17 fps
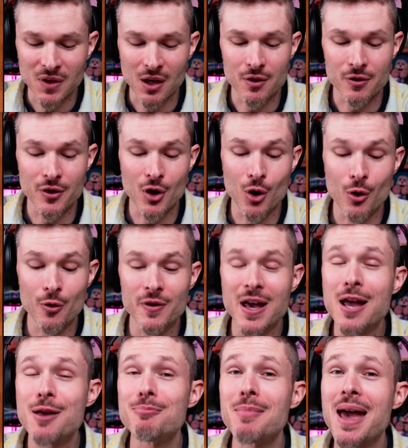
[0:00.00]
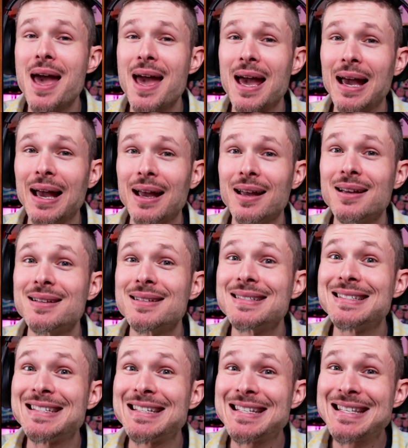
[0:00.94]
though they may
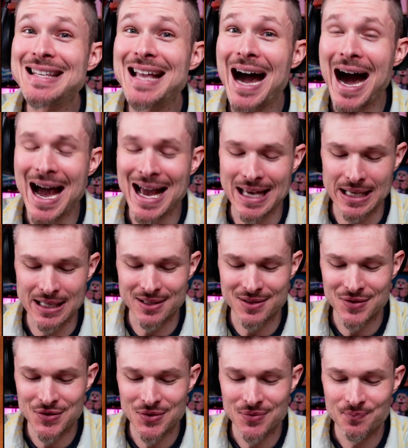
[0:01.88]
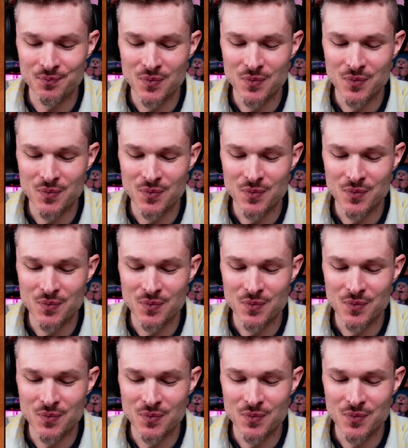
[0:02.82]
deny it.